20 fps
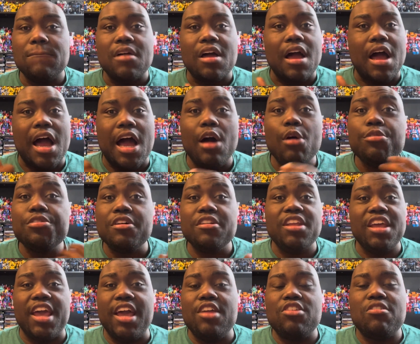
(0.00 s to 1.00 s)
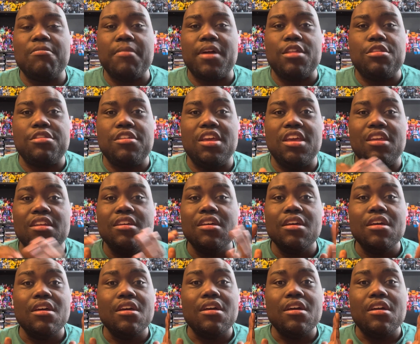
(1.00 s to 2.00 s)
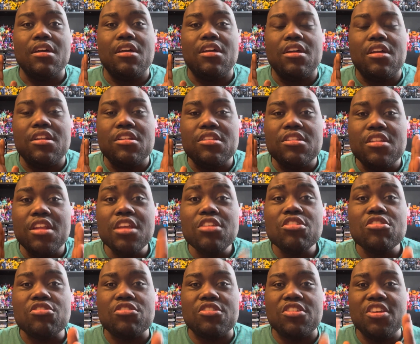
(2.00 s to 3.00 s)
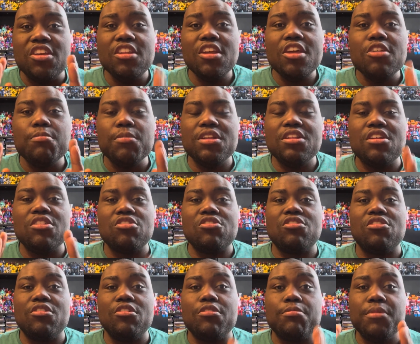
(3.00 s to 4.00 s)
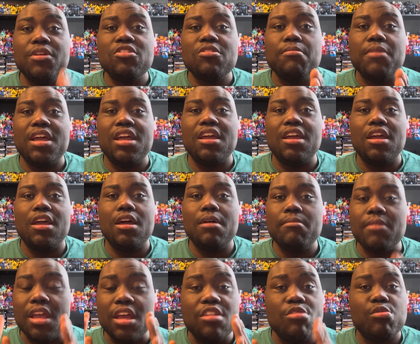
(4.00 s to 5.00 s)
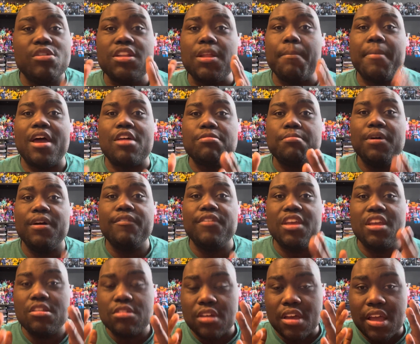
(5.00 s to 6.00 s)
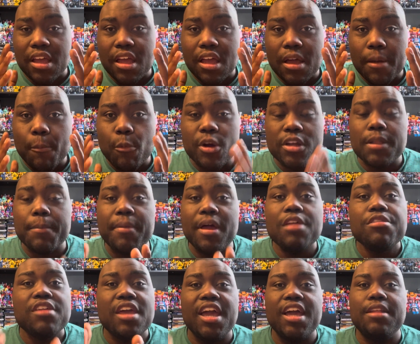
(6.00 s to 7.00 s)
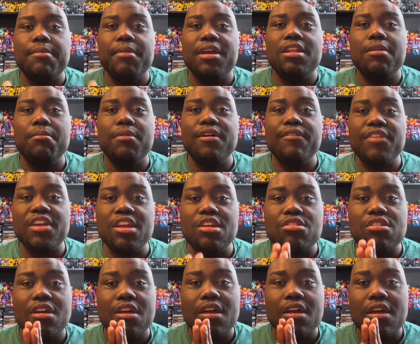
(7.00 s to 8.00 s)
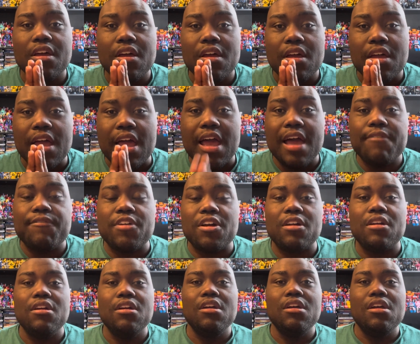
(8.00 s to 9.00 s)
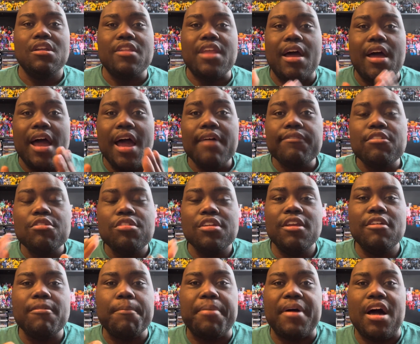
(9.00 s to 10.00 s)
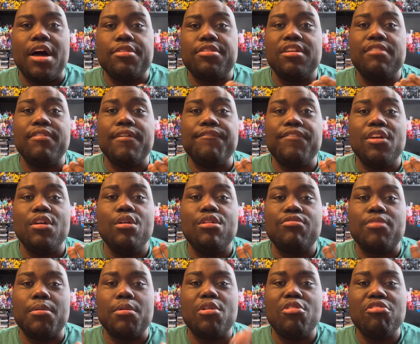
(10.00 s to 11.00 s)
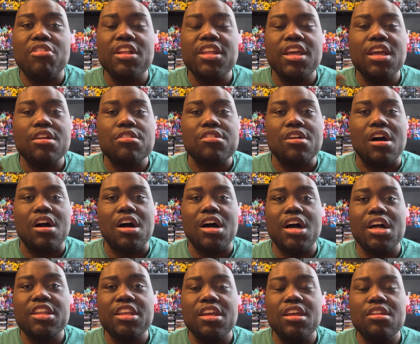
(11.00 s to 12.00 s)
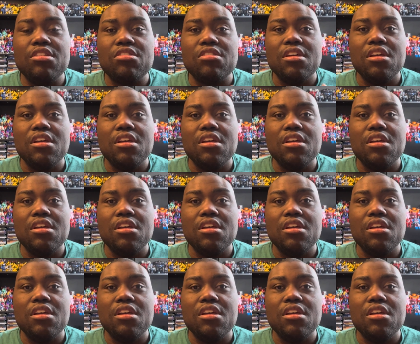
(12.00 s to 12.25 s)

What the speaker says: I was on the edge of my seat. Teenage Mutant Ninja Turtles Mutant Mayhem is one of the best animated movies ever. Now, after hearing positive reviews from critics, audience,